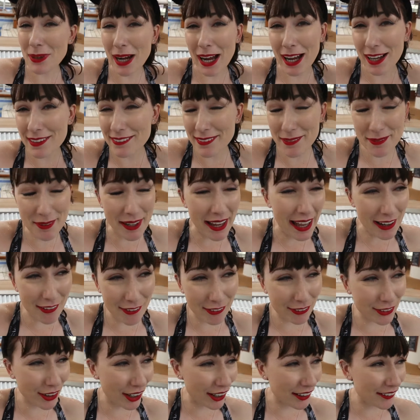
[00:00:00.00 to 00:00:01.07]
well. I don't know
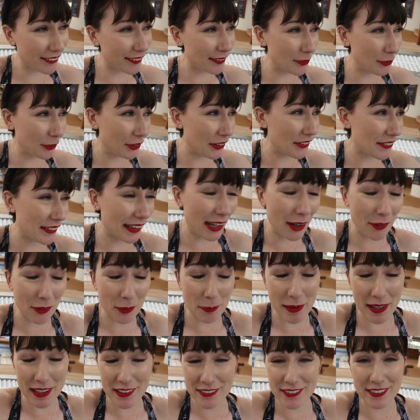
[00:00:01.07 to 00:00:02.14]
how nice it was to get all the
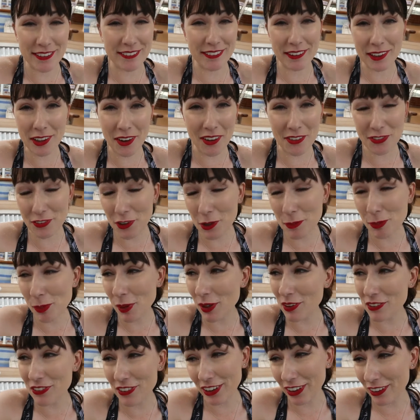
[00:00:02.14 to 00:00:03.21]
pictures. I got a few
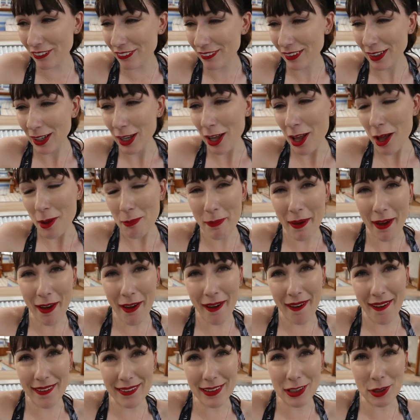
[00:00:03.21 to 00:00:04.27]
pictures,
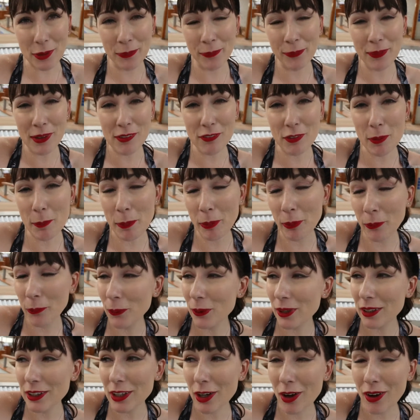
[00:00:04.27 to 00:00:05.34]
but the cool of the
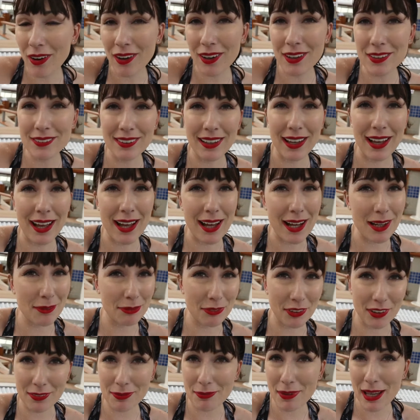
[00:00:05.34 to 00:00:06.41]
pool and the hot tub
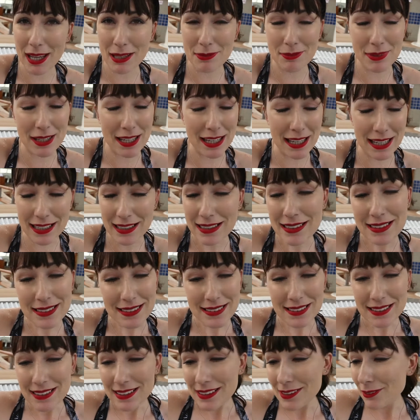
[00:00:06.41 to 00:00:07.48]
just made me
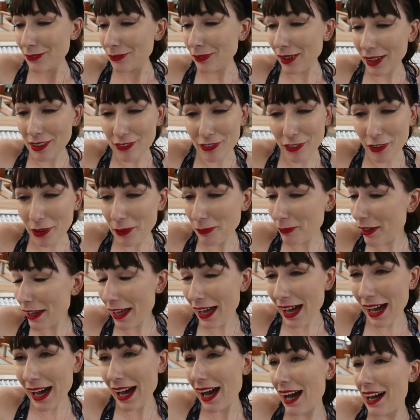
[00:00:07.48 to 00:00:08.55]
like ruin my
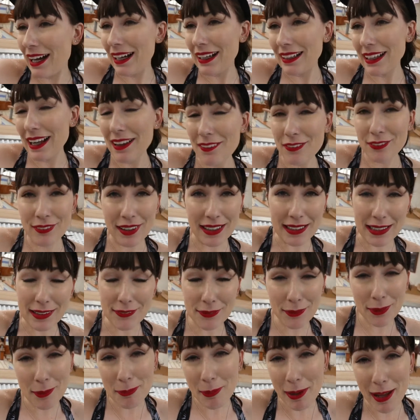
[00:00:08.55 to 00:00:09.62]
hair, and that's fine.
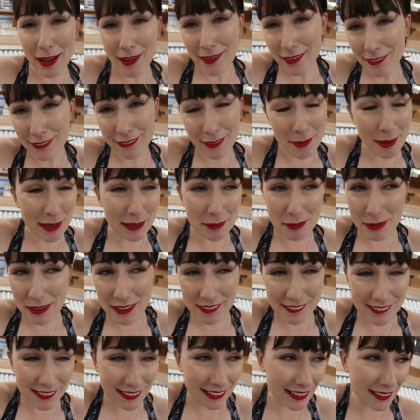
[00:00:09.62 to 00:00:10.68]
It's all about, it's not about the
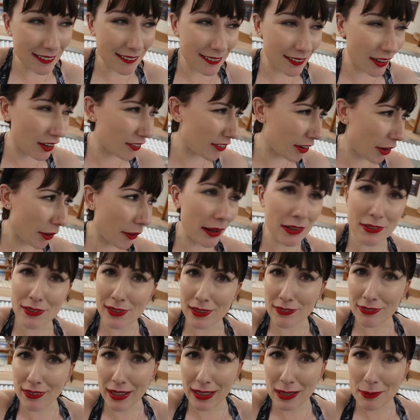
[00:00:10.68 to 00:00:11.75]
pictures, although I do
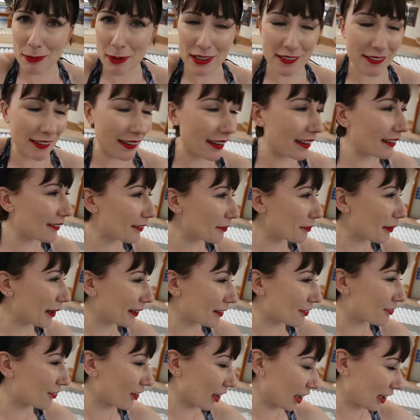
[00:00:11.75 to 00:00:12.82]
love getting the pictures. It's
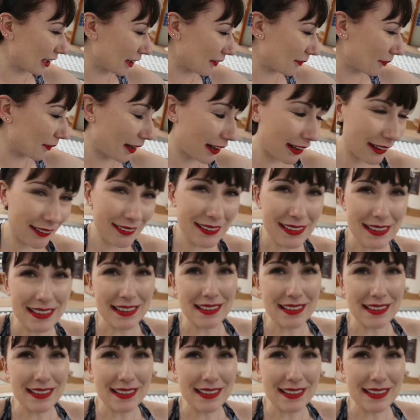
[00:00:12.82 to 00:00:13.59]
about the fun as well.